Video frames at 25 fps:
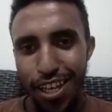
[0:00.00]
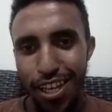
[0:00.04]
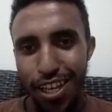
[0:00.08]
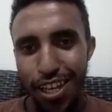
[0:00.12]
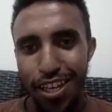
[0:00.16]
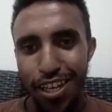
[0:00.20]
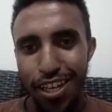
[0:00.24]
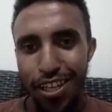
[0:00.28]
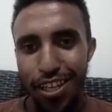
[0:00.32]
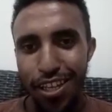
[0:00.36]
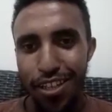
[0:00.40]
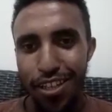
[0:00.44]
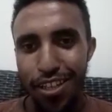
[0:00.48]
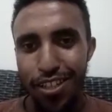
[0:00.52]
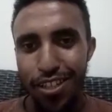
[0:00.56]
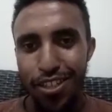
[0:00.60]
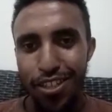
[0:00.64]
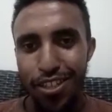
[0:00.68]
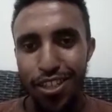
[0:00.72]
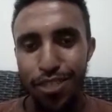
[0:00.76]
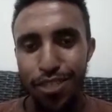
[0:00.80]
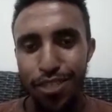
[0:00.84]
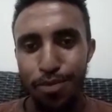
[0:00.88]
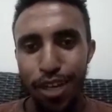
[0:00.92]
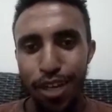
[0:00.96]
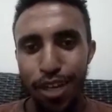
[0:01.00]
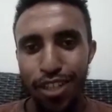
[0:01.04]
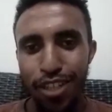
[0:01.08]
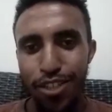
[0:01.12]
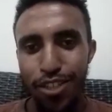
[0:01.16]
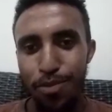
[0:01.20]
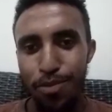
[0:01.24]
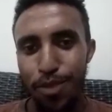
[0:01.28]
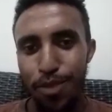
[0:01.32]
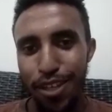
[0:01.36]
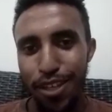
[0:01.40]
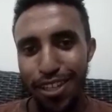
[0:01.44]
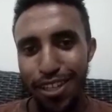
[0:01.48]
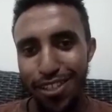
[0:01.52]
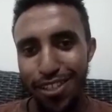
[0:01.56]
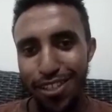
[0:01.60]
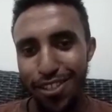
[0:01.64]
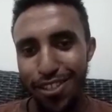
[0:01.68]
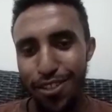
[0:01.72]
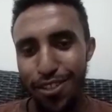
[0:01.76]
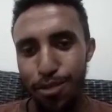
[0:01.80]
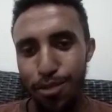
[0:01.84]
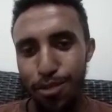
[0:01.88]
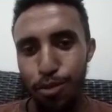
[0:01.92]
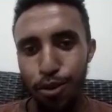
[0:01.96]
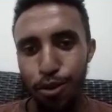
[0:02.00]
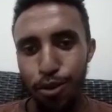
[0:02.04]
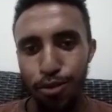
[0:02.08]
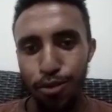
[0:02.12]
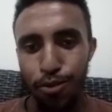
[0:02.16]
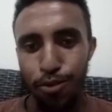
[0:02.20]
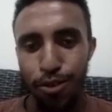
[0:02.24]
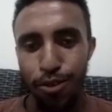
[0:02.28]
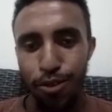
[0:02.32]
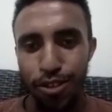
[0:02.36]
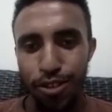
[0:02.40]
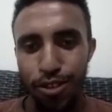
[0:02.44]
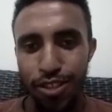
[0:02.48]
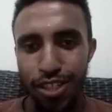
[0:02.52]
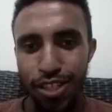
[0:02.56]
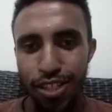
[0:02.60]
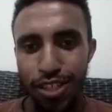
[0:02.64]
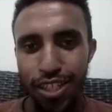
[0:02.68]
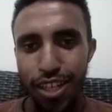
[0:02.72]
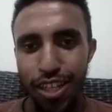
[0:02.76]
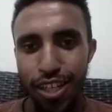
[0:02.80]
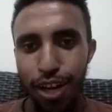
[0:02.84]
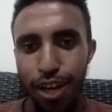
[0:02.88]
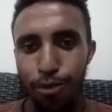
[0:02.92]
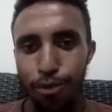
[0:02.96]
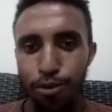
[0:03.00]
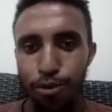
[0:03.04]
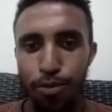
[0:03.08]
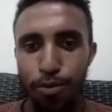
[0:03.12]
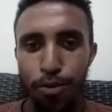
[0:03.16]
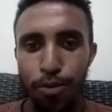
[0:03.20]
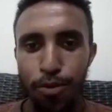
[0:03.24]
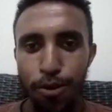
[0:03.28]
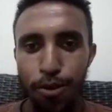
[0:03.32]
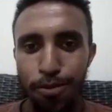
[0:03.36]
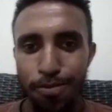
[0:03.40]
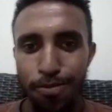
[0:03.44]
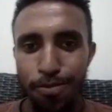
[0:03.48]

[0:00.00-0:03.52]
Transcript: Uh, yes, my GPA is 3.43 out of 4.